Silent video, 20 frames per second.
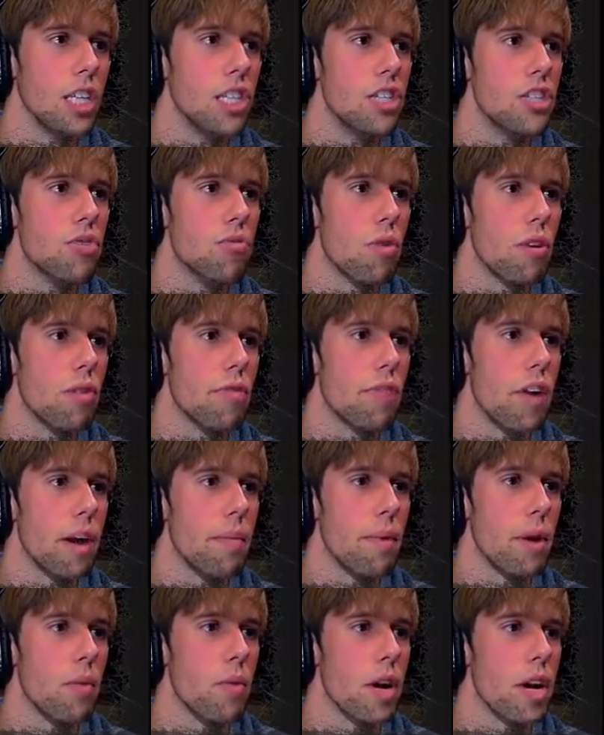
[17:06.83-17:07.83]
I at least want to
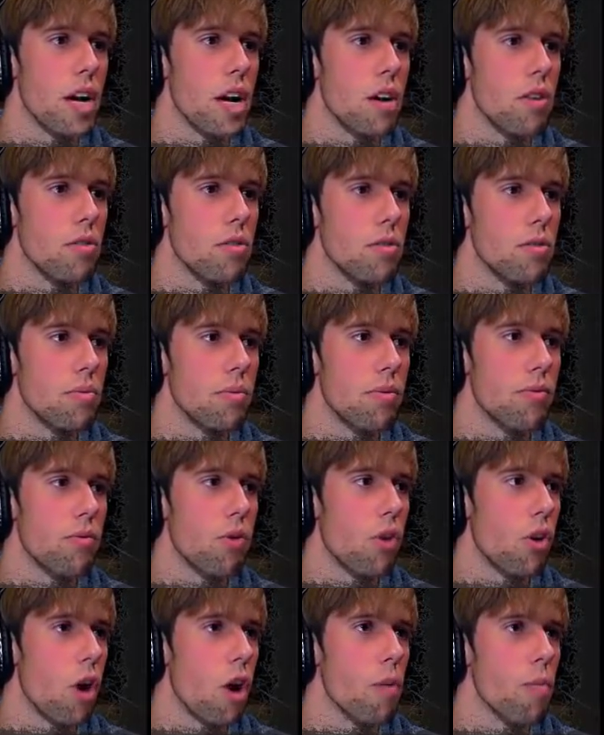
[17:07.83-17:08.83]
find my way out
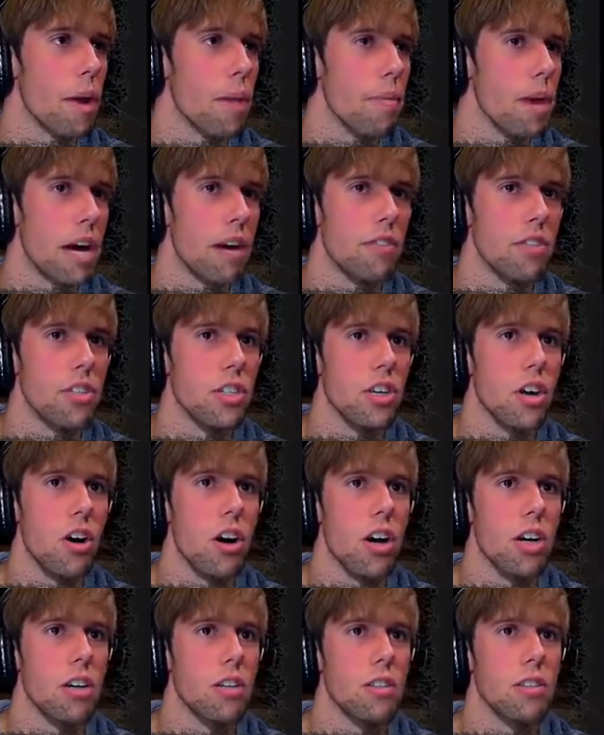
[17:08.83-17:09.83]
before all my batteries are
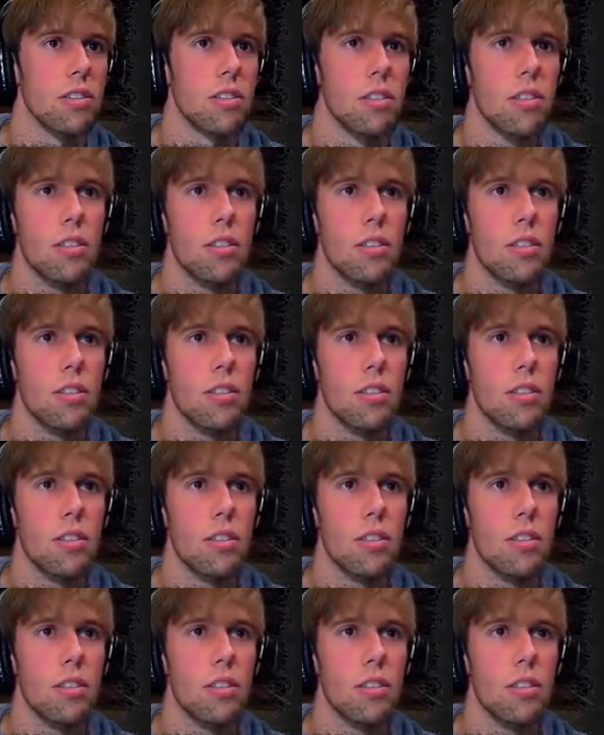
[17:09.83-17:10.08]
gone.